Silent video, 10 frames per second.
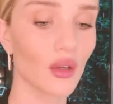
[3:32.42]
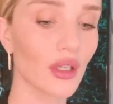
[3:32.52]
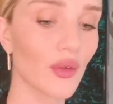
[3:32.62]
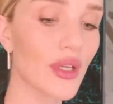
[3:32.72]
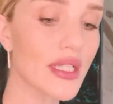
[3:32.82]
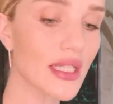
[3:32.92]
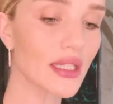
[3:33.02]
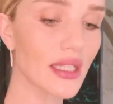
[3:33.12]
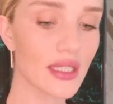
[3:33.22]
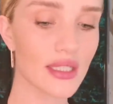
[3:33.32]
Well, I
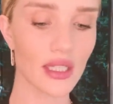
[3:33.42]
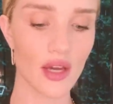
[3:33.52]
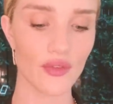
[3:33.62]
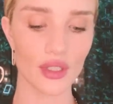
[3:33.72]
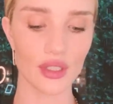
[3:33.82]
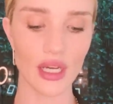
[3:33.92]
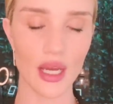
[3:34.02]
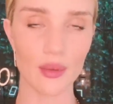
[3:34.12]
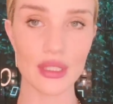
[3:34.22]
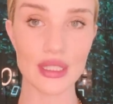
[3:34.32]
recently discovered,
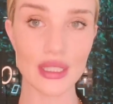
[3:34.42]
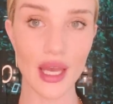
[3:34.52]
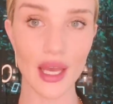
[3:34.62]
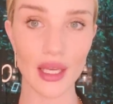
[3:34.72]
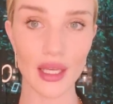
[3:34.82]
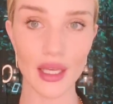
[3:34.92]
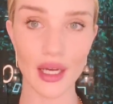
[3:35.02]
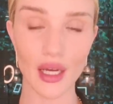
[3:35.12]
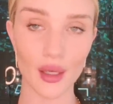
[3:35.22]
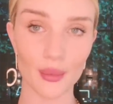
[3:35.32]
I would
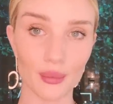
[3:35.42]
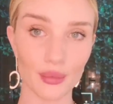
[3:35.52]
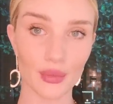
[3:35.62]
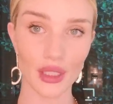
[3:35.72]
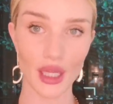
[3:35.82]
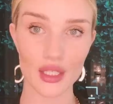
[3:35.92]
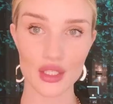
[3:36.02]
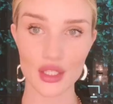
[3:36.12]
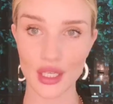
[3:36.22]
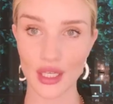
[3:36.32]
say
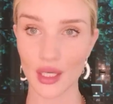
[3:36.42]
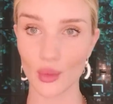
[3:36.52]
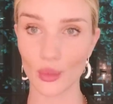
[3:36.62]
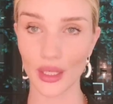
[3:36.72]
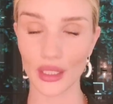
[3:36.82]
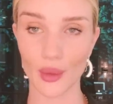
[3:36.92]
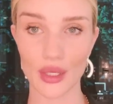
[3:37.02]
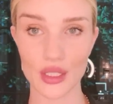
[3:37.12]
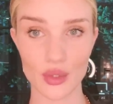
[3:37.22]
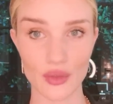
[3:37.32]
last year when I
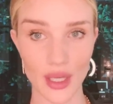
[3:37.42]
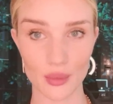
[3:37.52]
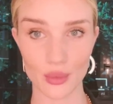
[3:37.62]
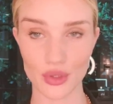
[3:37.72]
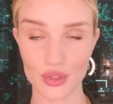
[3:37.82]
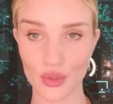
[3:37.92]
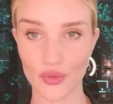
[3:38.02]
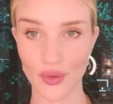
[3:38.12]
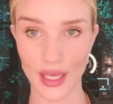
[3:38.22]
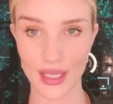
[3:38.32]
went to an event with Too
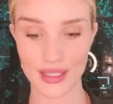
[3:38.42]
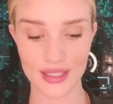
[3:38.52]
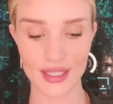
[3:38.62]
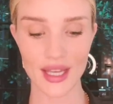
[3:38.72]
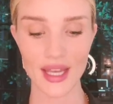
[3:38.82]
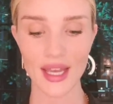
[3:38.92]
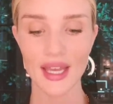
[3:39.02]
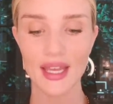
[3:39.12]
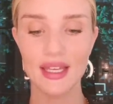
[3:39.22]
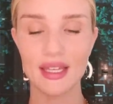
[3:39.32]
Faced,
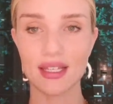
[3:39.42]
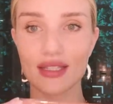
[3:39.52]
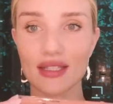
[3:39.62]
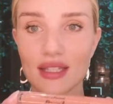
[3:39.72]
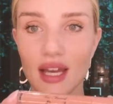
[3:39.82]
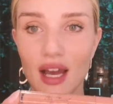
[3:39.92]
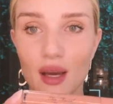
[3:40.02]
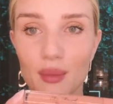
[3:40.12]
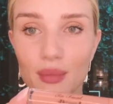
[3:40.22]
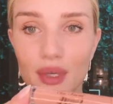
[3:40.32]
is
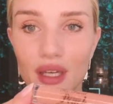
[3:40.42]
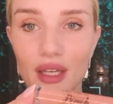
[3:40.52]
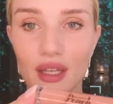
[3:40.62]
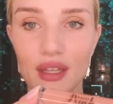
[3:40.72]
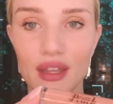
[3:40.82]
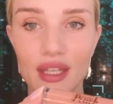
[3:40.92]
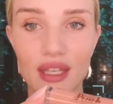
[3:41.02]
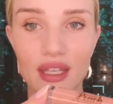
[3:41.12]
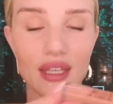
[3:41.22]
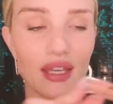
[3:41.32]

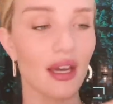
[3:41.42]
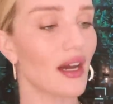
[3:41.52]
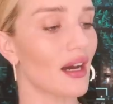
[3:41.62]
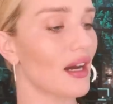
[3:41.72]
the